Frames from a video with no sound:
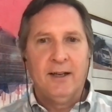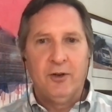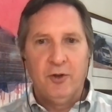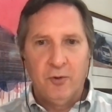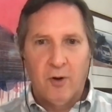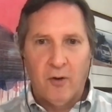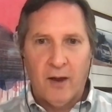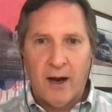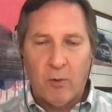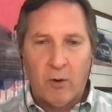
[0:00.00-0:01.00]
and do all
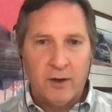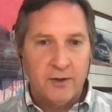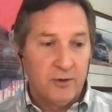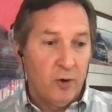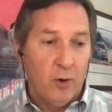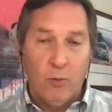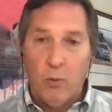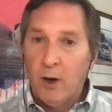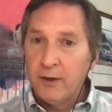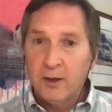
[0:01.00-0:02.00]
that work. Because no
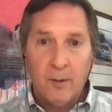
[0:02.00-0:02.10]
one